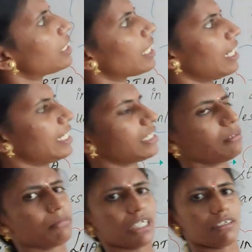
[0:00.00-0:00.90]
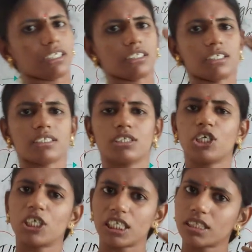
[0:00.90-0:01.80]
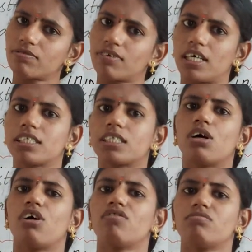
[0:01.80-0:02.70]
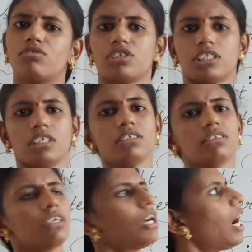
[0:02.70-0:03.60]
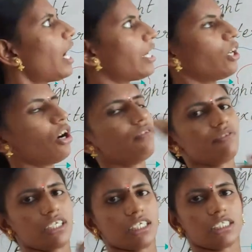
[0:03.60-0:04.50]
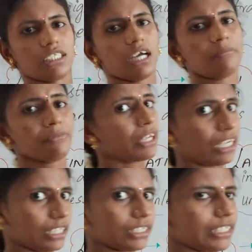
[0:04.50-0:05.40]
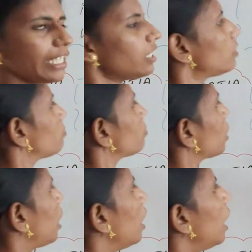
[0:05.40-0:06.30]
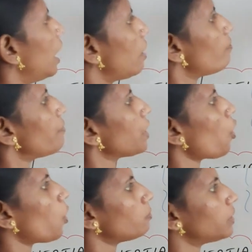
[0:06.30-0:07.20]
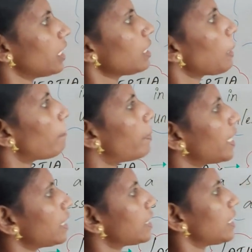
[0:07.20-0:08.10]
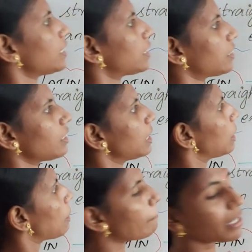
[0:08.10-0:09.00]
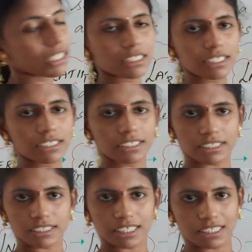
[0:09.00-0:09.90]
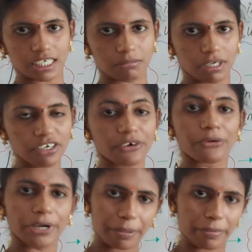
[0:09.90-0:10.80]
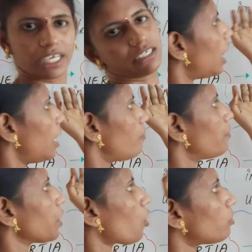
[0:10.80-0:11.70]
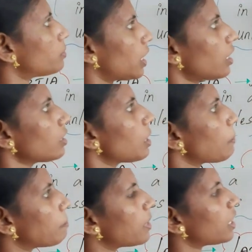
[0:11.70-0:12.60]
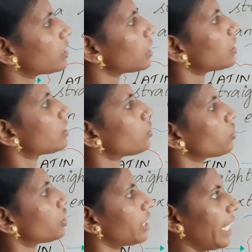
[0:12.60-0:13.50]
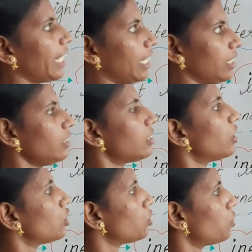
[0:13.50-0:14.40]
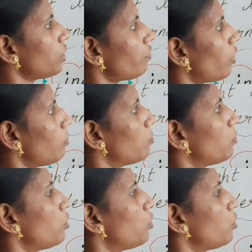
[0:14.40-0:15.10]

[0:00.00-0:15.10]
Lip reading: the relation between this Newton's first law of motion and law of inertia? Let's see. Every object persists is nothing but remain. Every object persists to stay in uniform